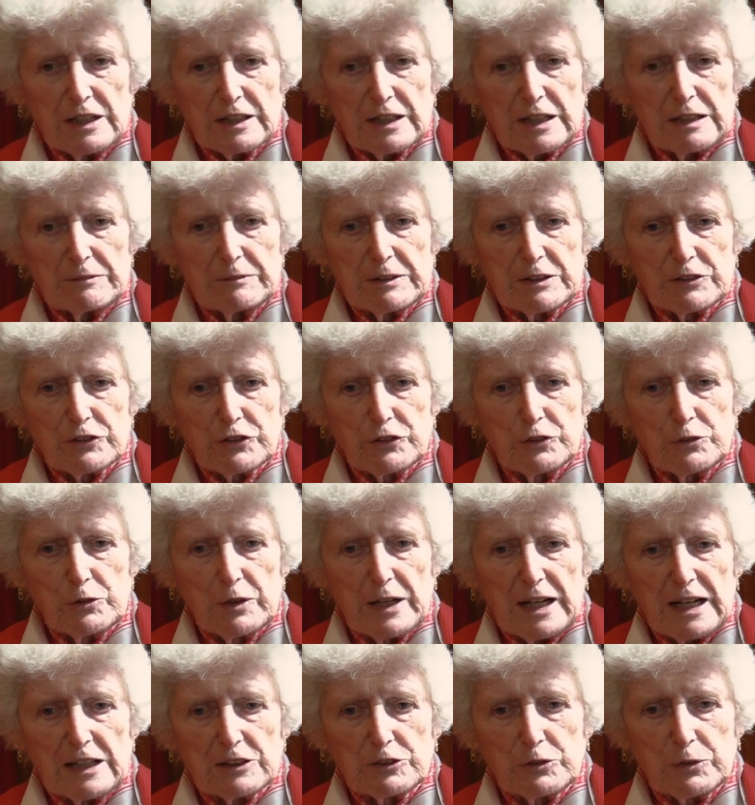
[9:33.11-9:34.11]
coming through
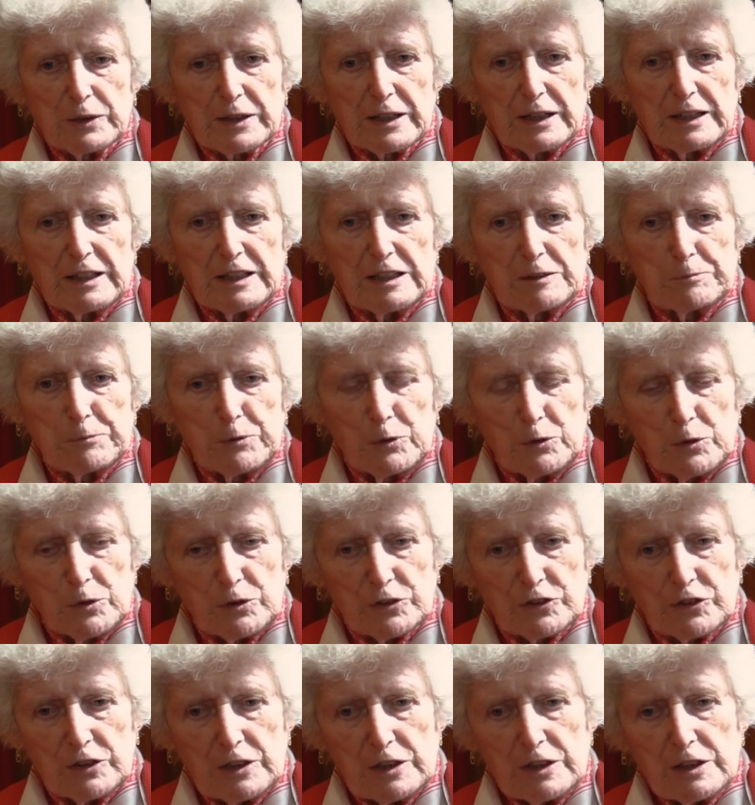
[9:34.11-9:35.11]
Gatwick
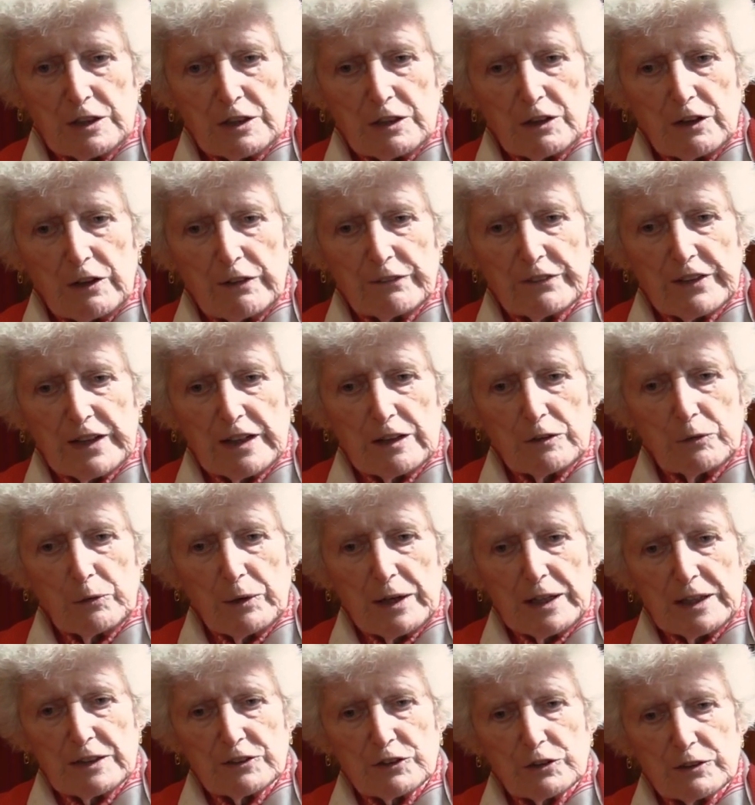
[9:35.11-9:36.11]
Airport on their
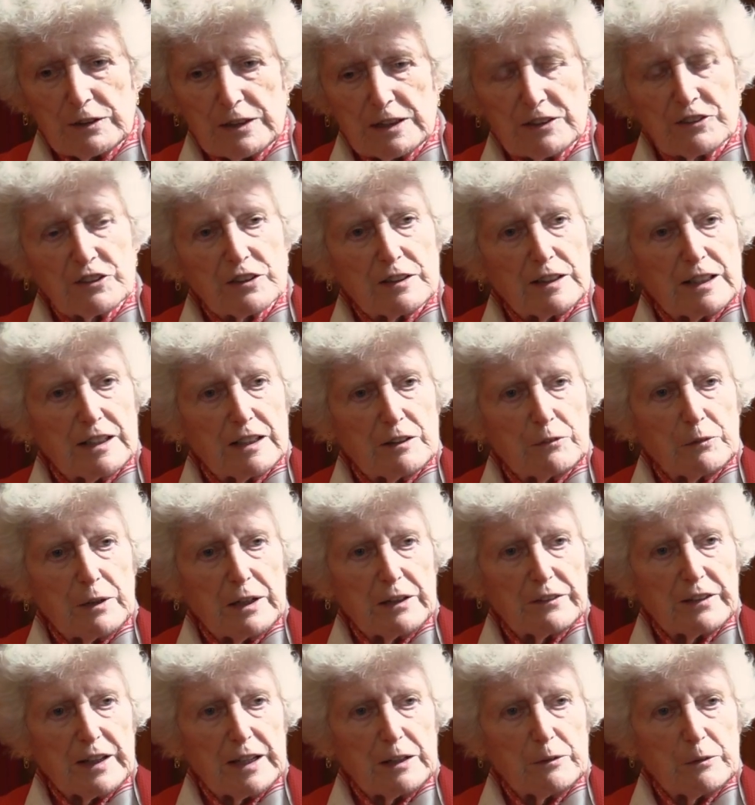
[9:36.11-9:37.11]
way to Italy,
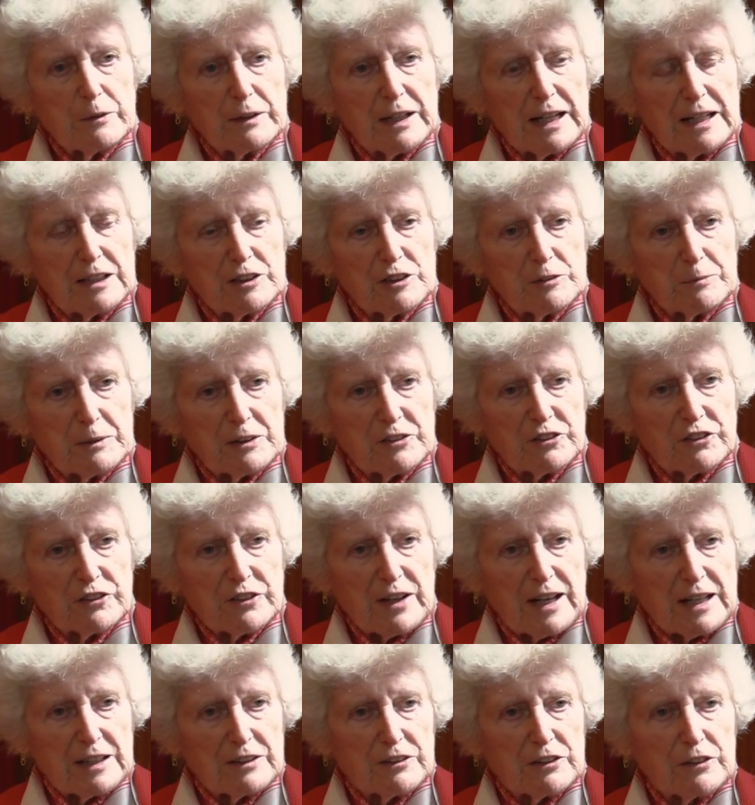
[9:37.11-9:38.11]
where they were going to be
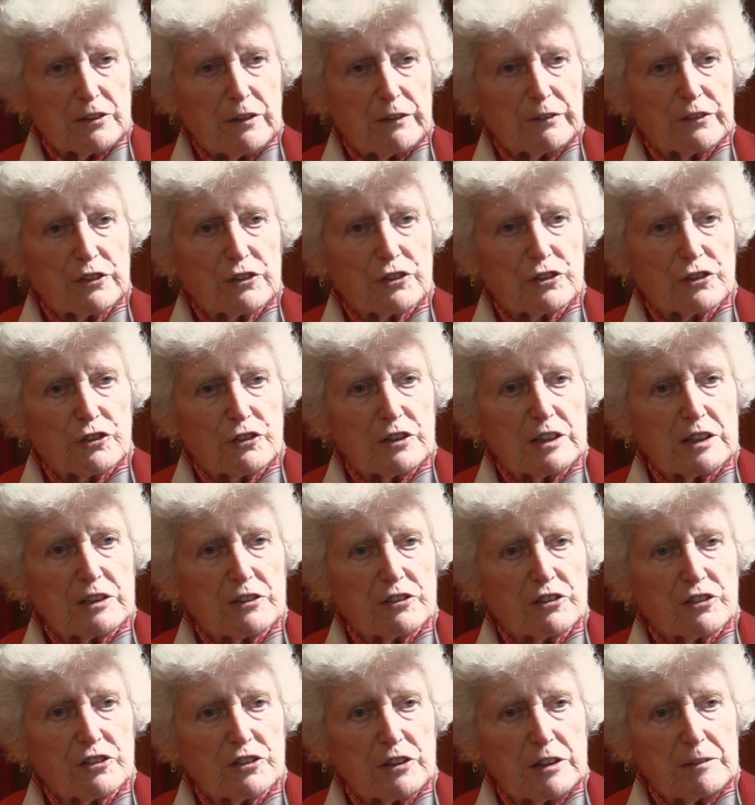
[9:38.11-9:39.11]
standing on the
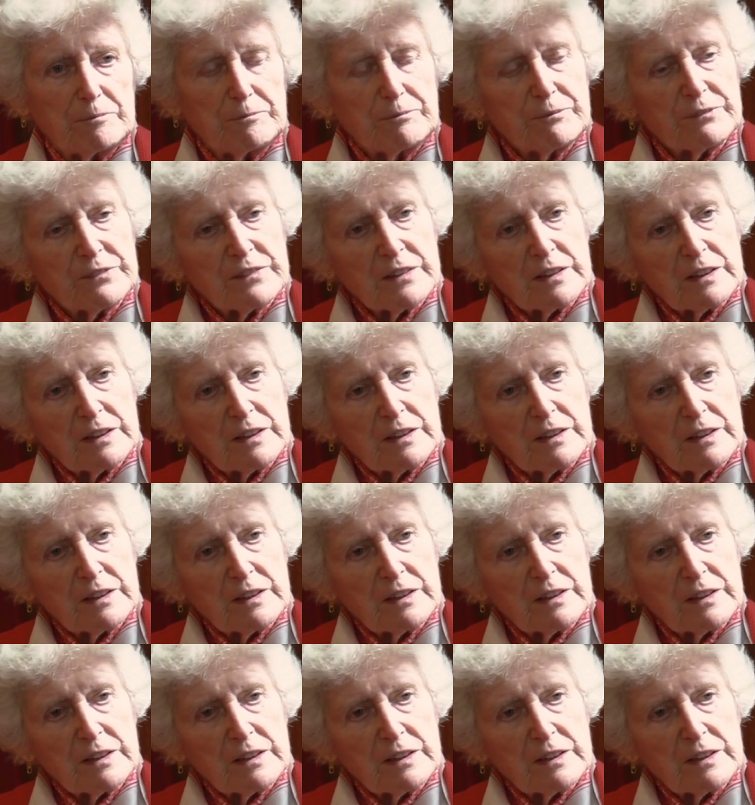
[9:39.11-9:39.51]
streets um,